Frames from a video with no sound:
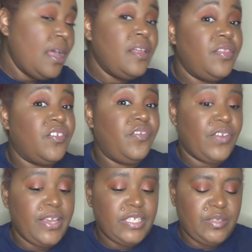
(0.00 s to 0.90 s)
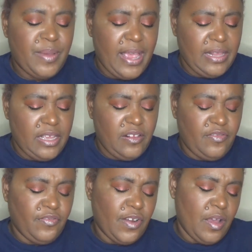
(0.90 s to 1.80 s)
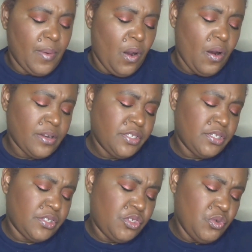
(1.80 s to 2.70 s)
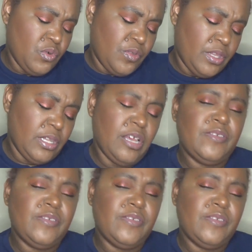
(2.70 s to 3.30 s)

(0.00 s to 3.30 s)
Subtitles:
the face palette from Artist Couture, the Love